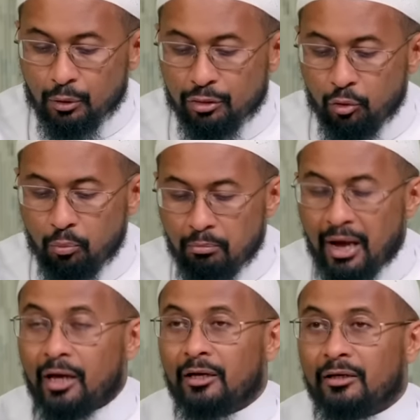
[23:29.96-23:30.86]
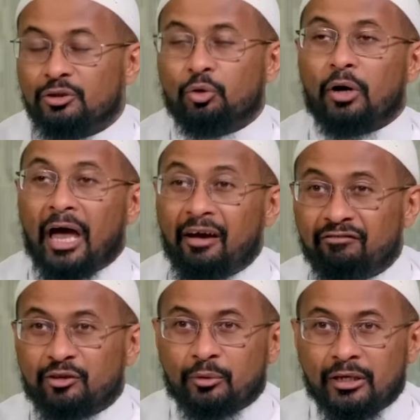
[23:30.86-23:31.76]
thumma, so
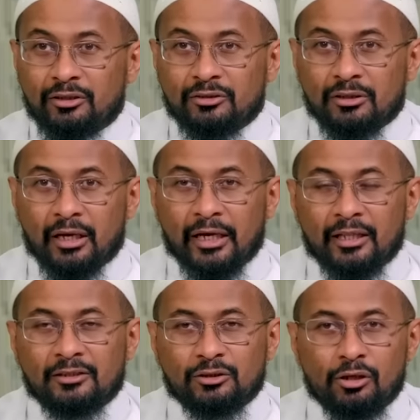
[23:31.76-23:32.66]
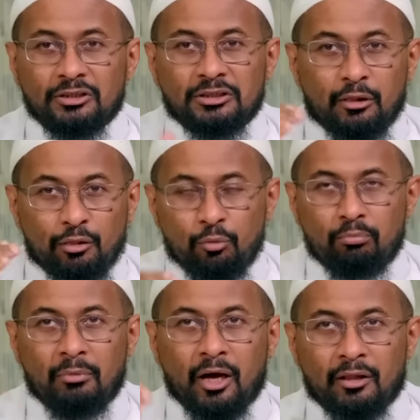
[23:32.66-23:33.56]
after it, and the scholar said
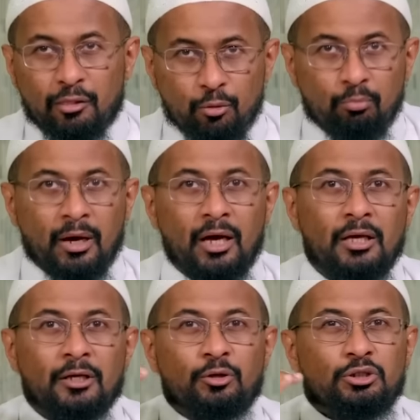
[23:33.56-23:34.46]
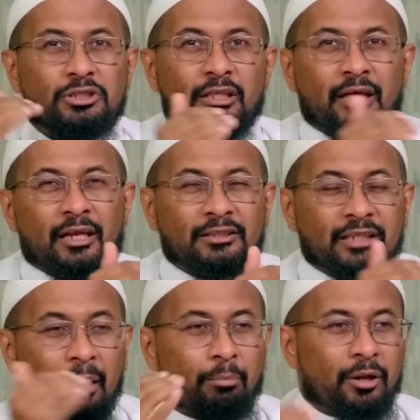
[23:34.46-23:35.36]
thumma and thumma, you see that it's
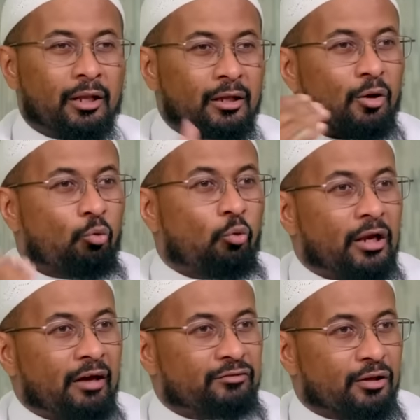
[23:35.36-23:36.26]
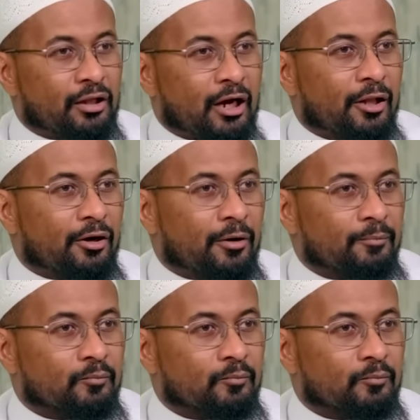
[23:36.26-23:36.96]
happening one after the other.